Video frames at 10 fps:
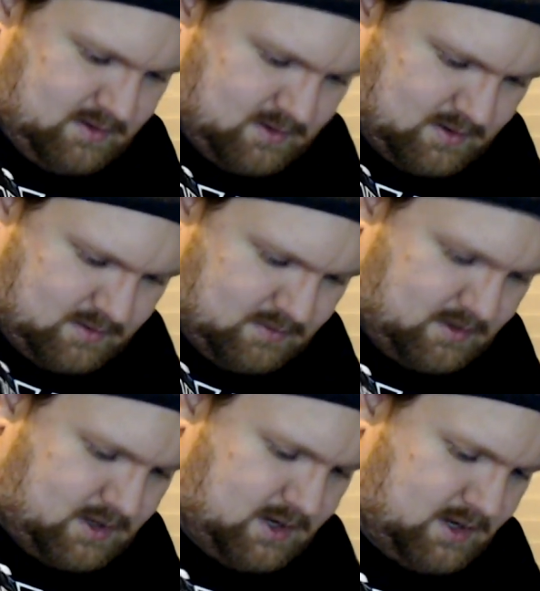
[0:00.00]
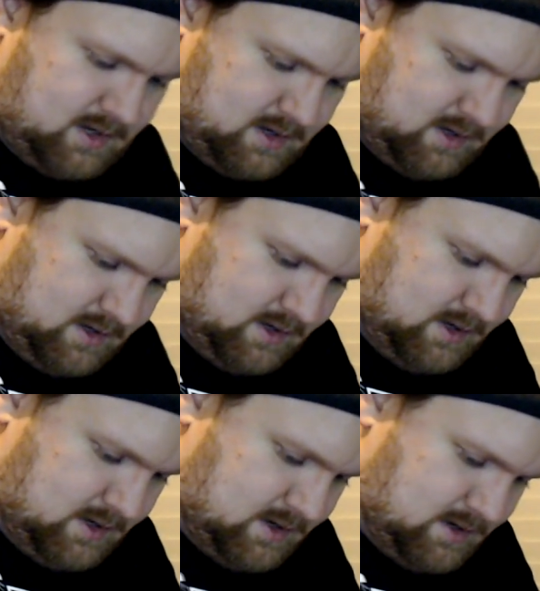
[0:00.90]
Okay, and
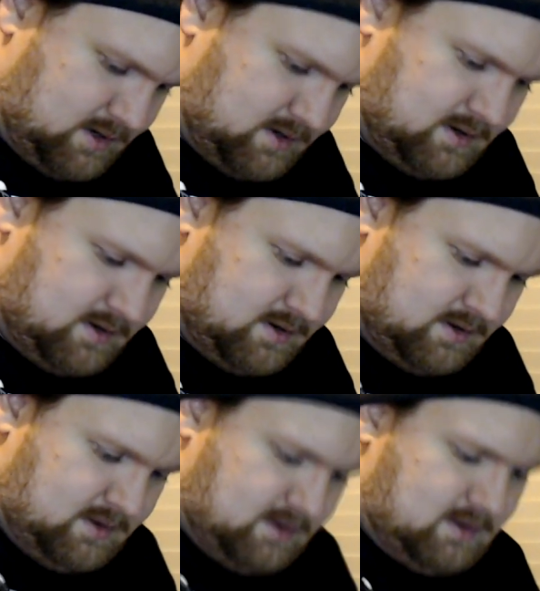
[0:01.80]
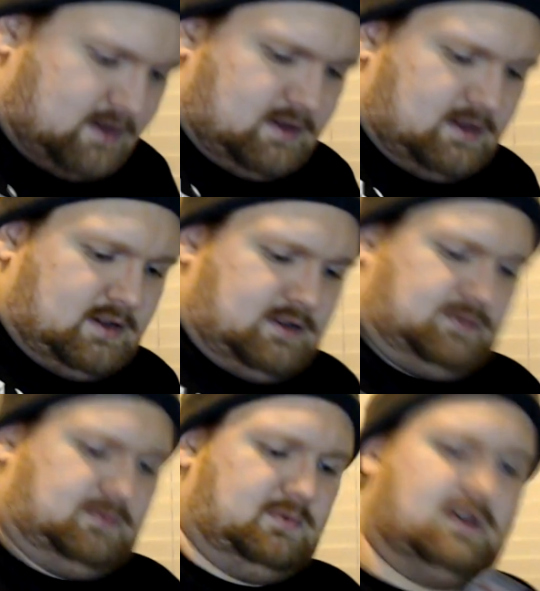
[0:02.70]
there's
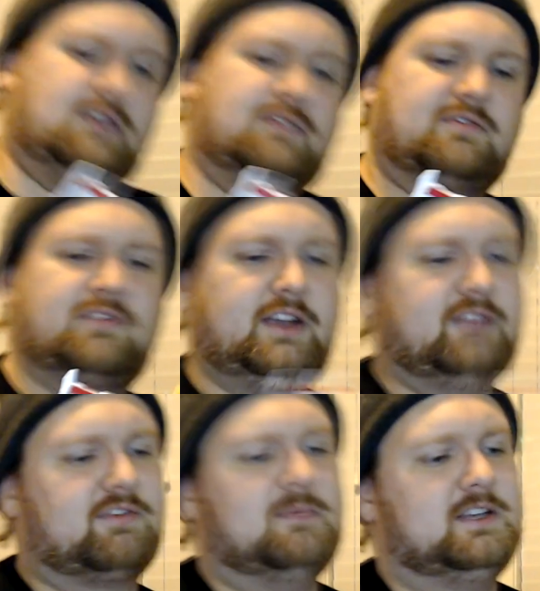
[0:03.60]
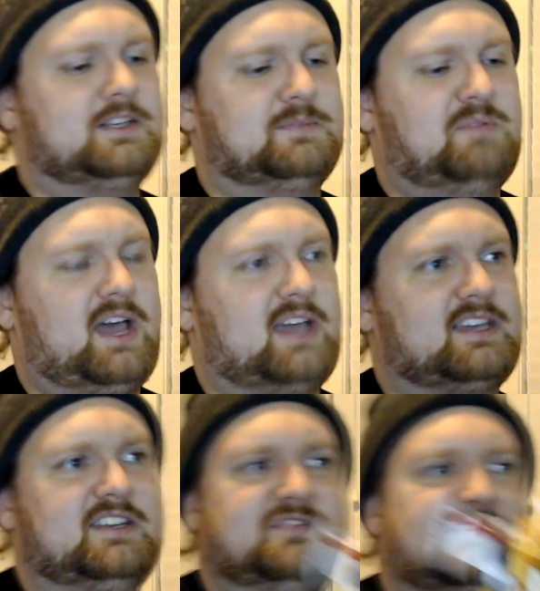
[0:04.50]
one freed from his package,
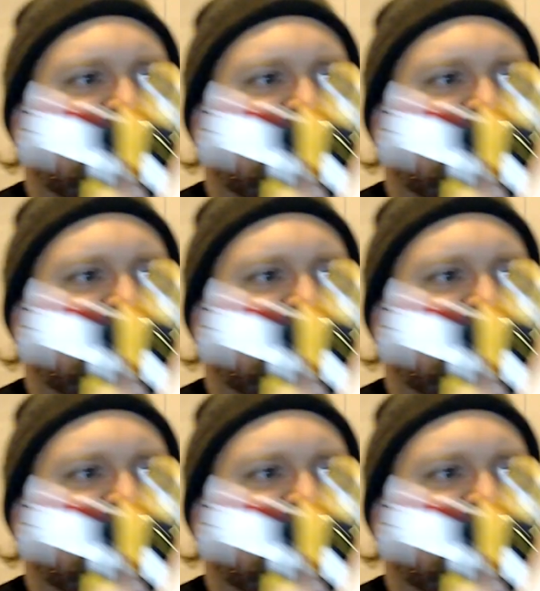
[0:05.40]
Victory